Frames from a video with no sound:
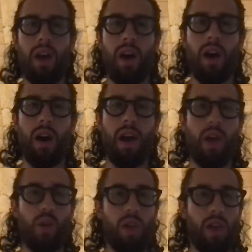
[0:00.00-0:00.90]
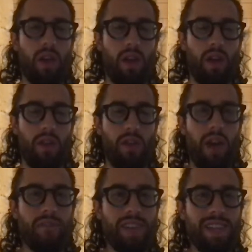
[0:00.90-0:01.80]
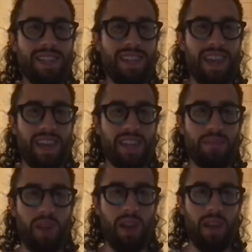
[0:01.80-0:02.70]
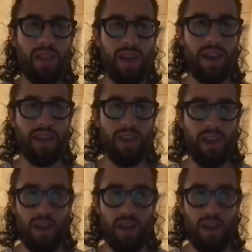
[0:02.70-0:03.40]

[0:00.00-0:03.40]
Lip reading: And the FTC explained that,